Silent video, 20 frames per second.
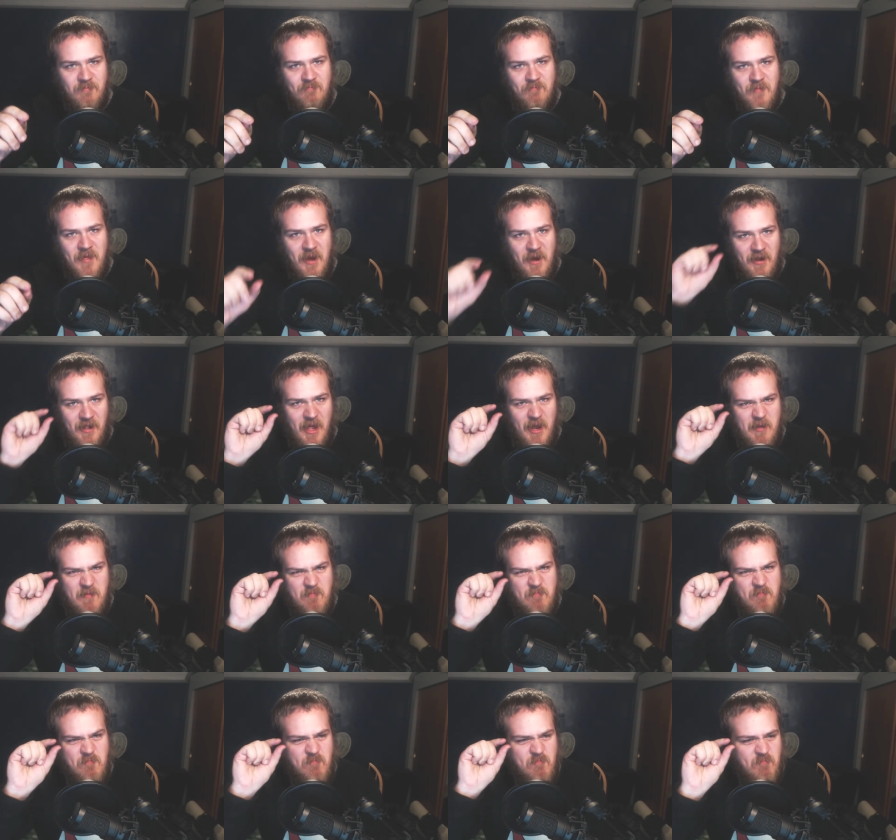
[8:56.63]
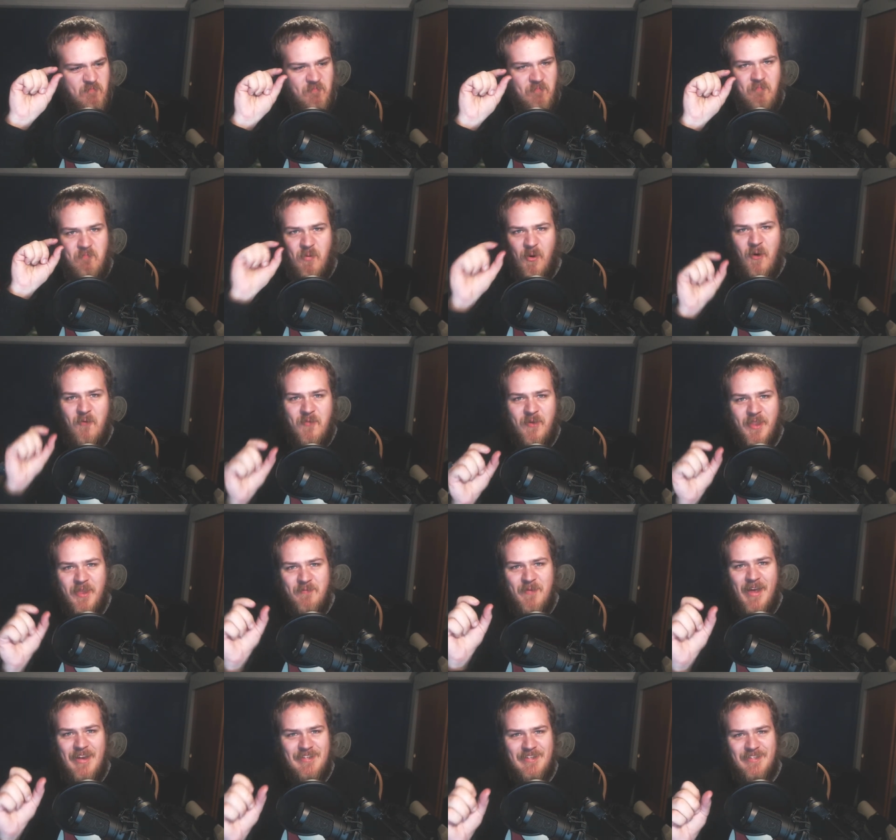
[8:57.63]
and it like perfectly
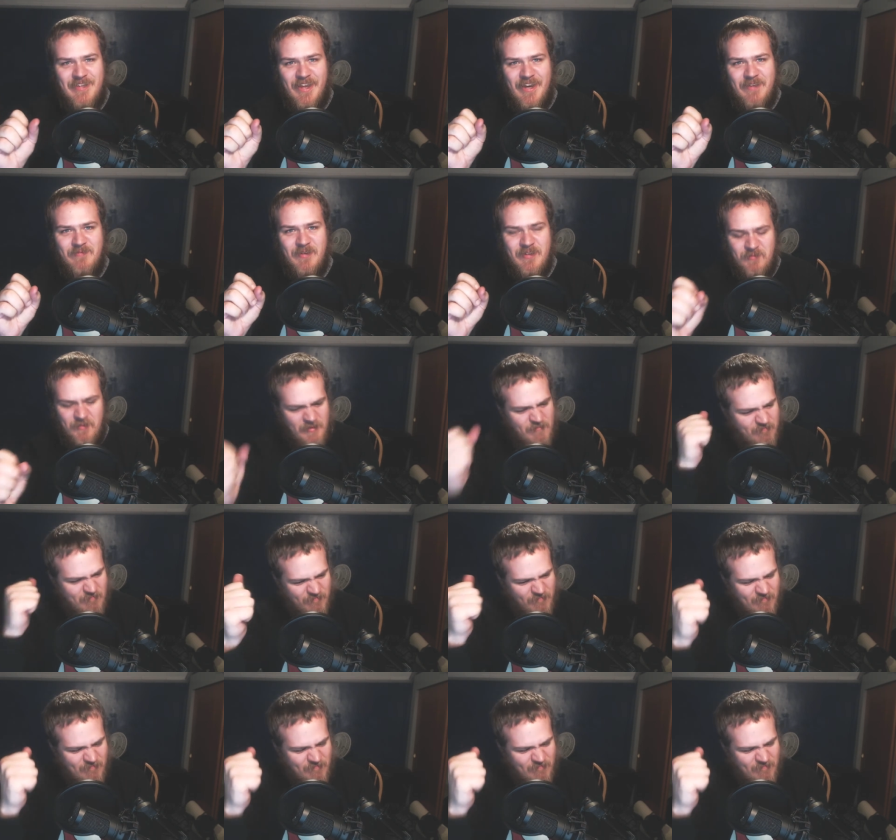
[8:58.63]
matches that image, I'm like,